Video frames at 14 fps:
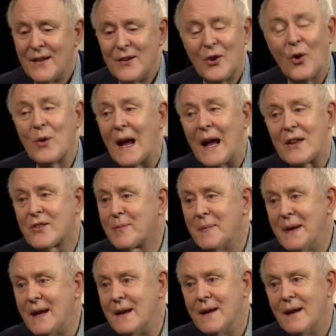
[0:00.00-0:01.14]
Don't ask
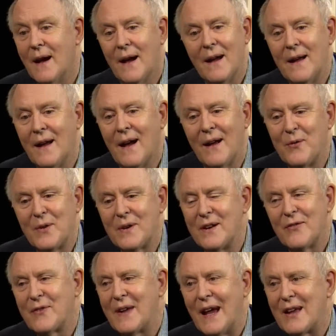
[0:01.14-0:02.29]
me. I wouldn't
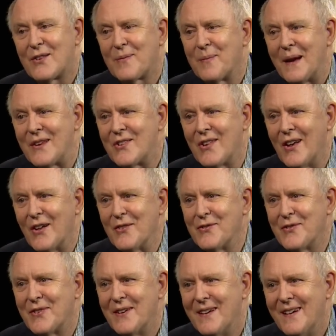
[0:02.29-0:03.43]
have cast
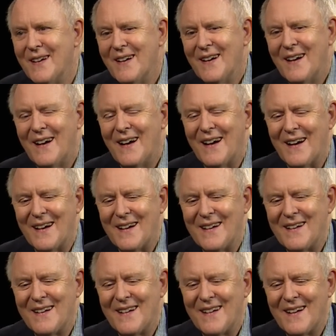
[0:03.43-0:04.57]
myself.
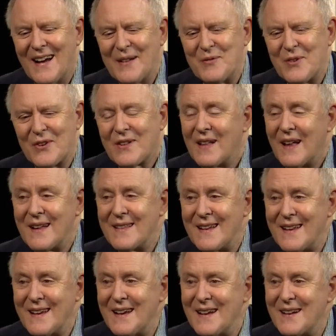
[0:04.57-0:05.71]
I'm just glad they
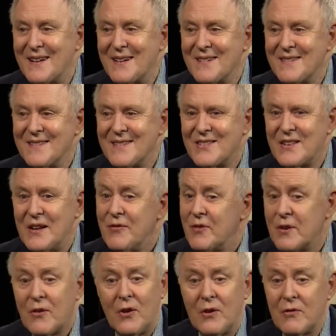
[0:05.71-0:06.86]
did.
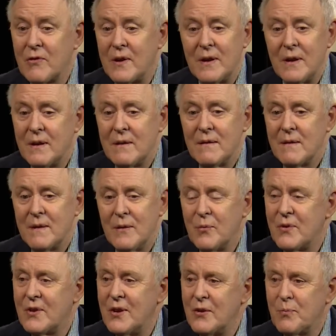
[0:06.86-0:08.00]
Stephen Daldry, it
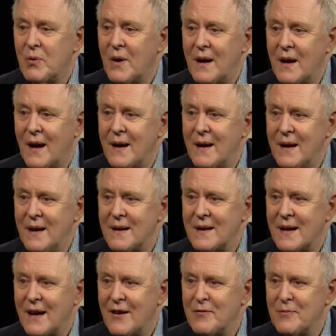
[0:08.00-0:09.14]
was his bright idea
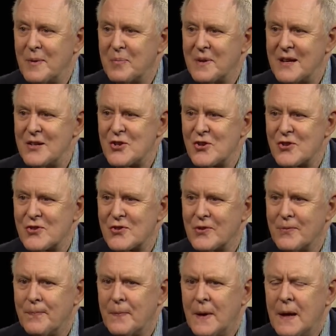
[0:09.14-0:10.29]
to have me play Churchill.